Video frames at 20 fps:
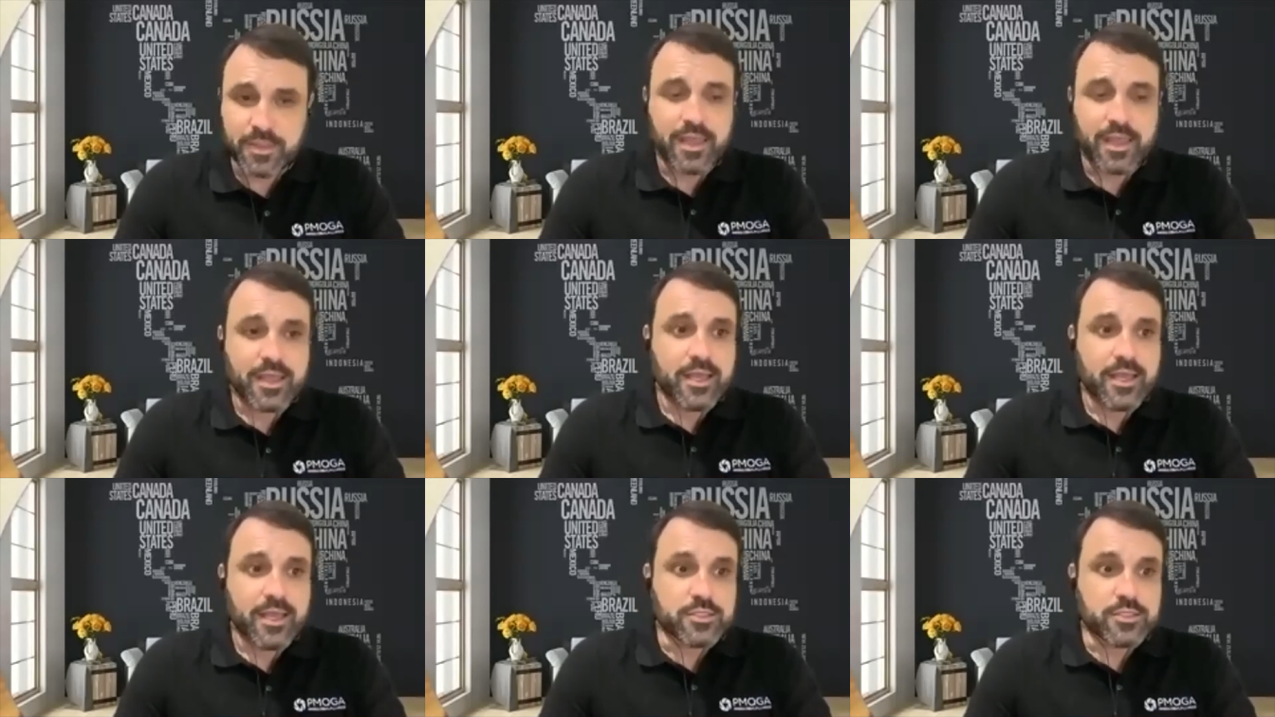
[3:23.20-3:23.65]

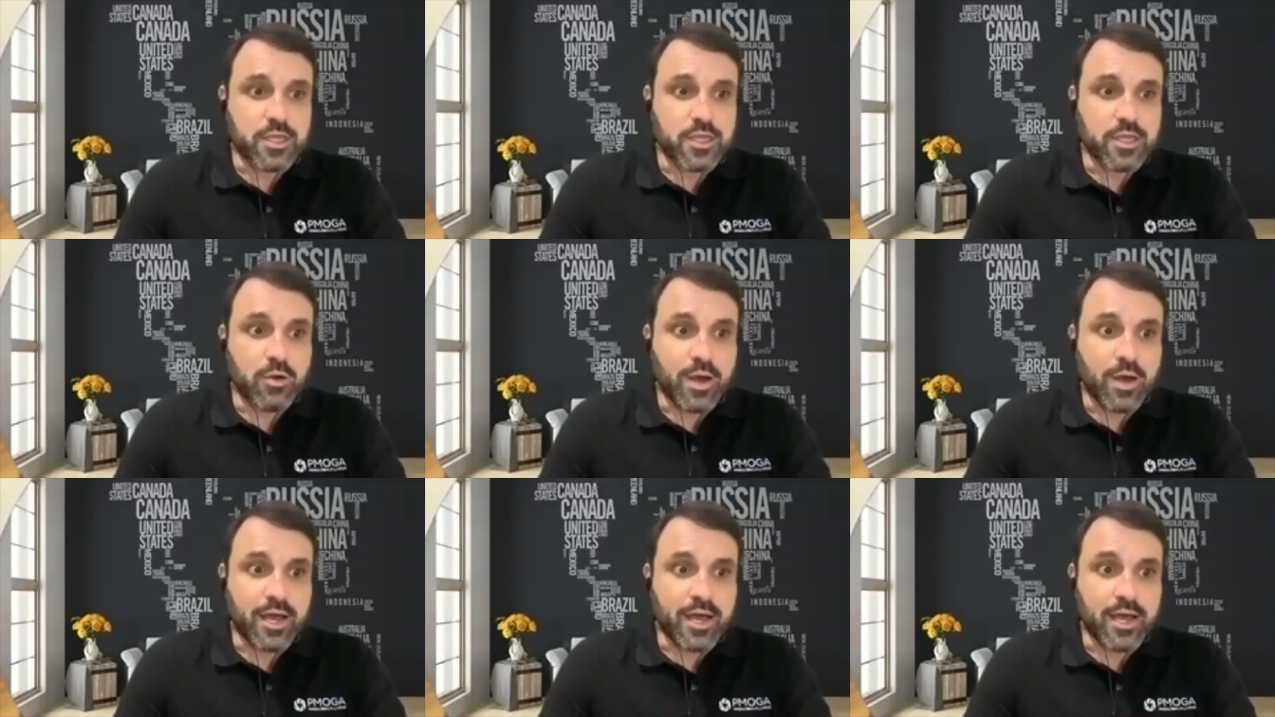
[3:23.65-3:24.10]
So
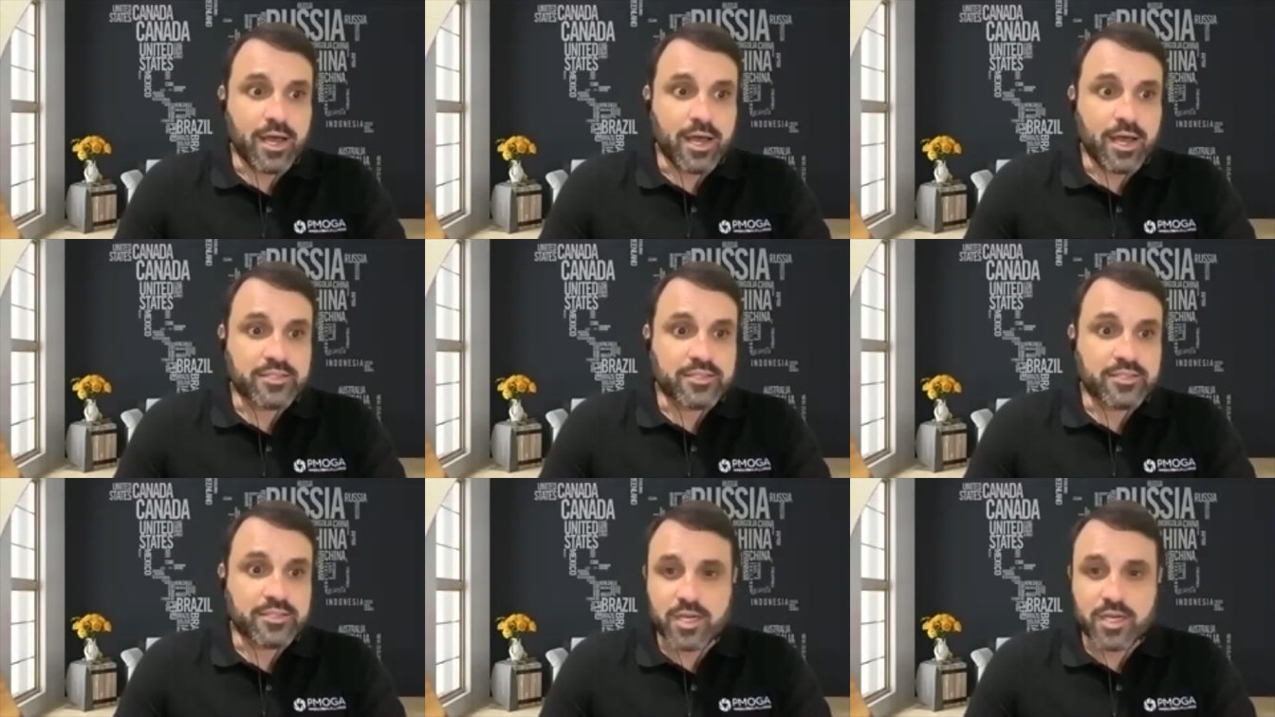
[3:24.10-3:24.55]
I
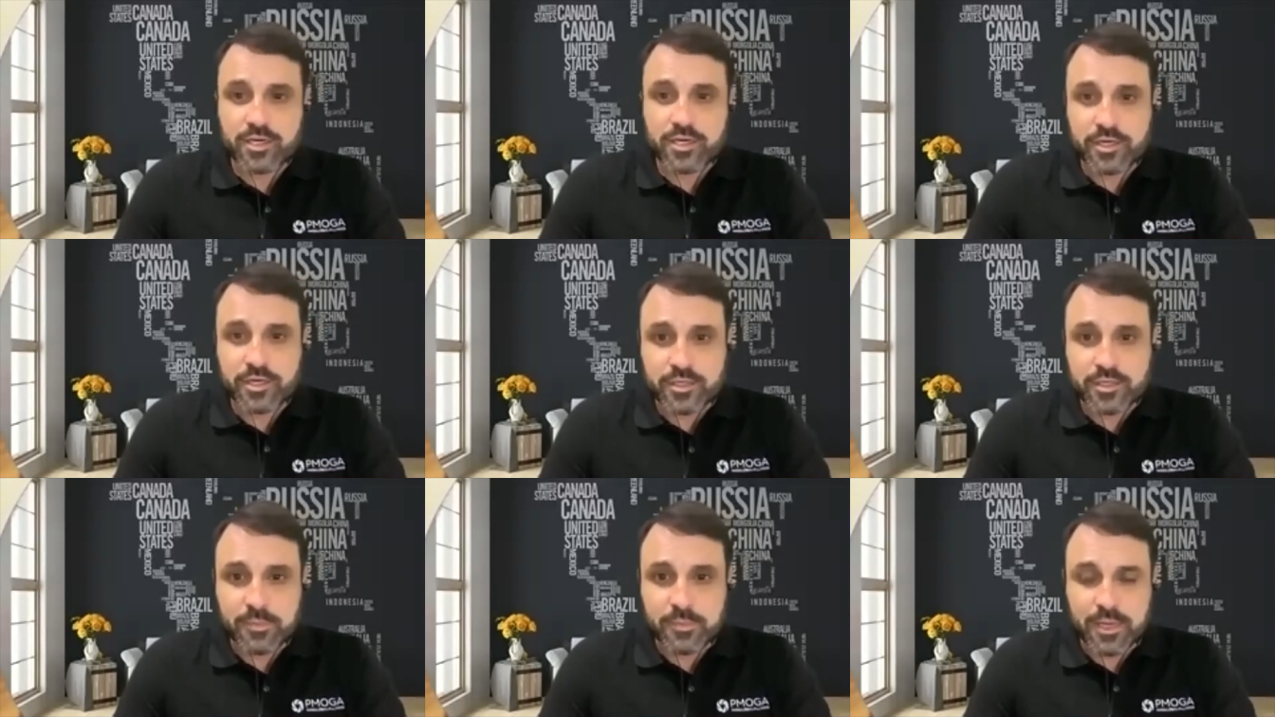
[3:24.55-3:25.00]

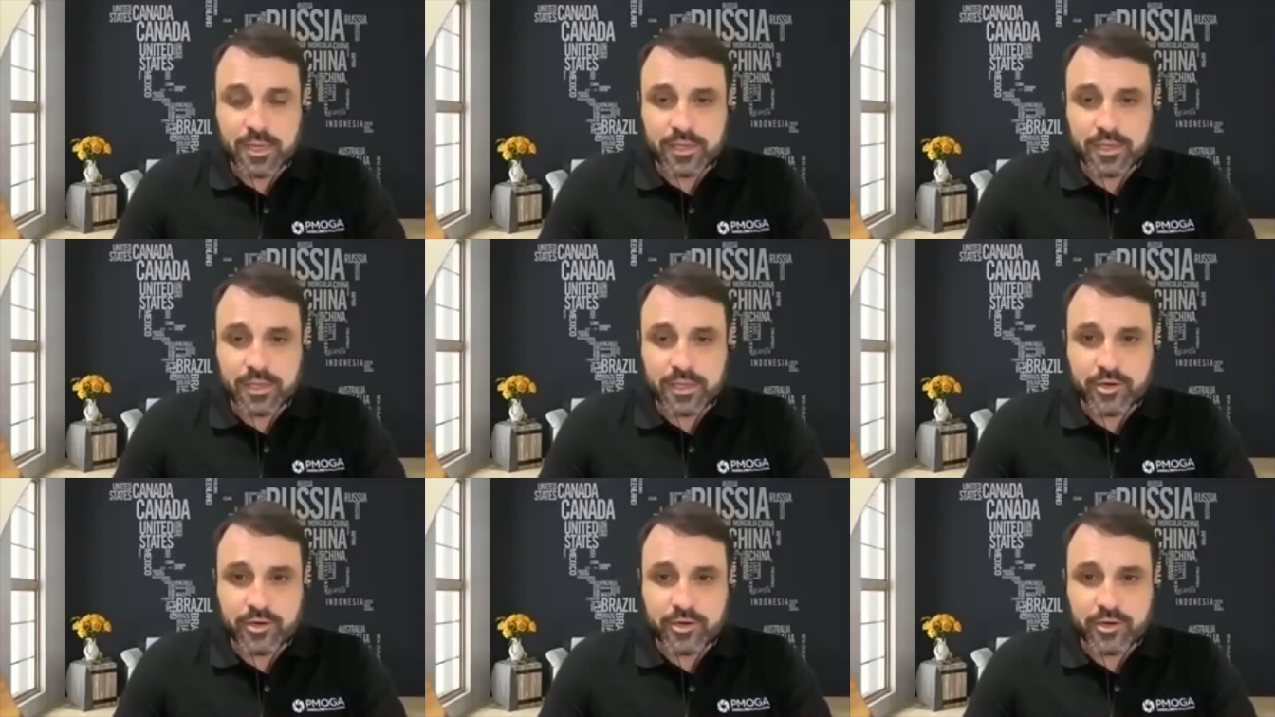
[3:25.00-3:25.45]
started my
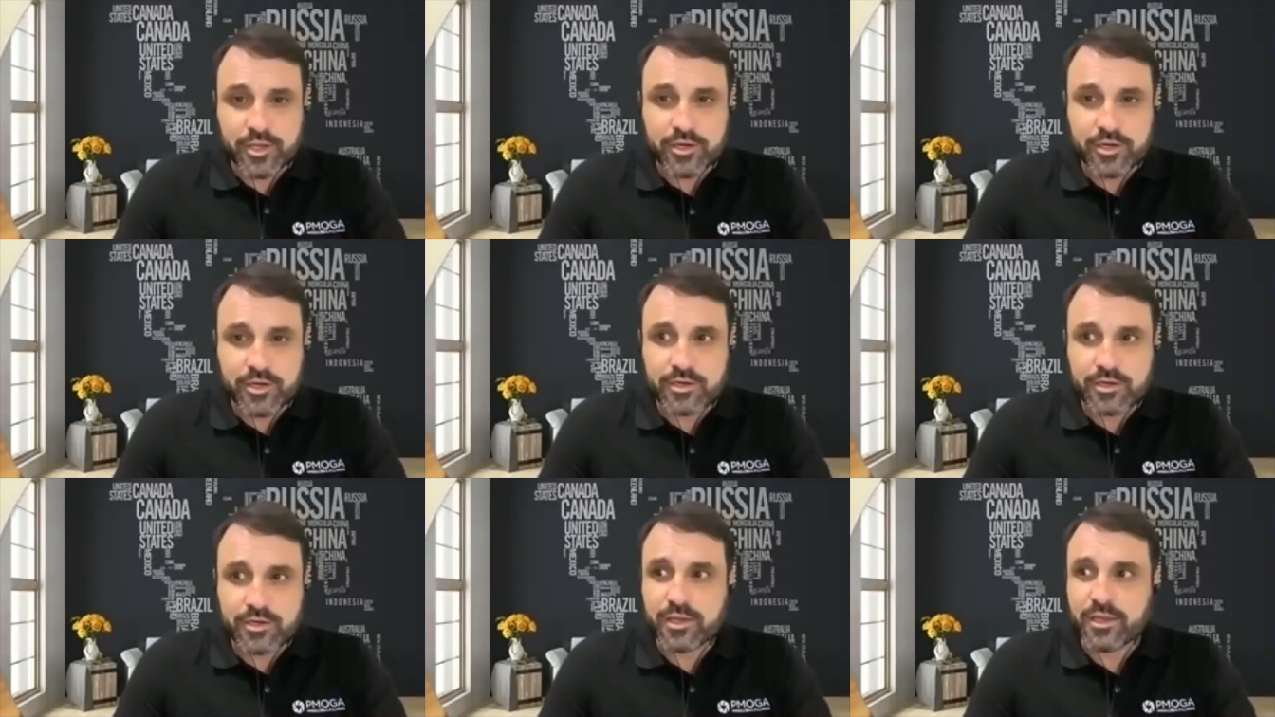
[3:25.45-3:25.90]
career